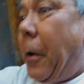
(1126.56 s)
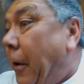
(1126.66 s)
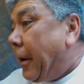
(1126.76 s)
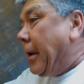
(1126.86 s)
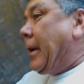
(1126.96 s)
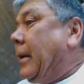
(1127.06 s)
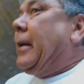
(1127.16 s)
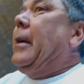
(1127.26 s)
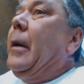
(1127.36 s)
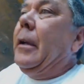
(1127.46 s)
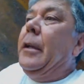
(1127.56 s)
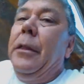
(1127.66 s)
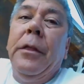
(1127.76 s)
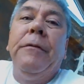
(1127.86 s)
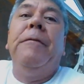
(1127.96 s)
on
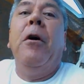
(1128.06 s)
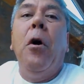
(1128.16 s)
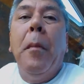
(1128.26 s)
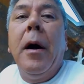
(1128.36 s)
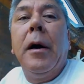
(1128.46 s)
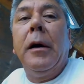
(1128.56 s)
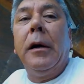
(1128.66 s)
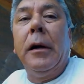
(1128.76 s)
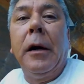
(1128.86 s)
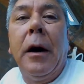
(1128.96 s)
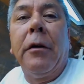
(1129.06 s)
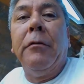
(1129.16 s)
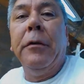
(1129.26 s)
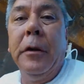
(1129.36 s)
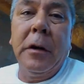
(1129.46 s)
getting the foam out
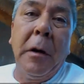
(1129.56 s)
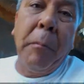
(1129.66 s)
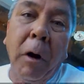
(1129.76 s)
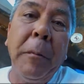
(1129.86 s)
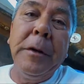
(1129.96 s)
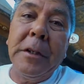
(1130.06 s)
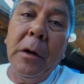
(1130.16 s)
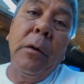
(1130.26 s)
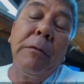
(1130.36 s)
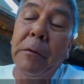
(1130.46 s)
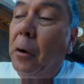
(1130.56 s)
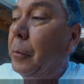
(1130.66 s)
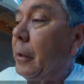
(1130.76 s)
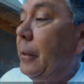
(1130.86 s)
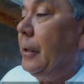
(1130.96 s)
of the compartments that were
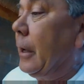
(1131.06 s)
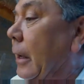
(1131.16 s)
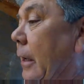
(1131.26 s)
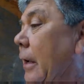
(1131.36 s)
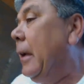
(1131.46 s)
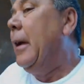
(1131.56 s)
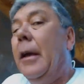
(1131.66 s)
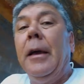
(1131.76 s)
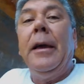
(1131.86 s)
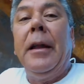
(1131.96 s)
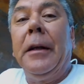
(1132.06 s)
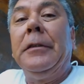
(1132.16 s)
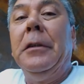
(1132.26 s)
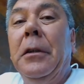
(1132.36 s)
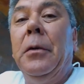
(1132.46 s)
foamed in the deck, and
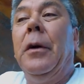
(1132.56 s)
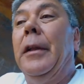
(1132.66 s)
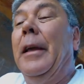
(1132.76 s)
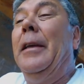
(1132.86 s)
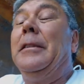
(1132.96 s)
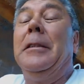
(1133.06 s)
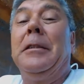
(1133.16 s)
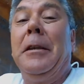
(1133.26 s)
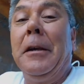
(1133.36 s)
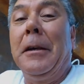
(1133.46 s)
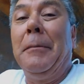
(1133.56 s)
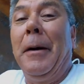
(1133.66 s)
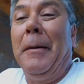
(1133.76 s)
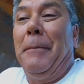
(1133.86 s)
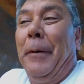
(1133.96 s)
I'll tell you what, it's just kicking
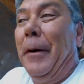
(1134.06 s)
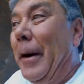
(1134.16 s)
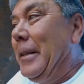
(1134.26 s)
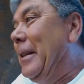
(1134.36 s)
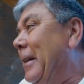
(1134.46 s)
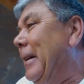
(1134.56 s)
my butt.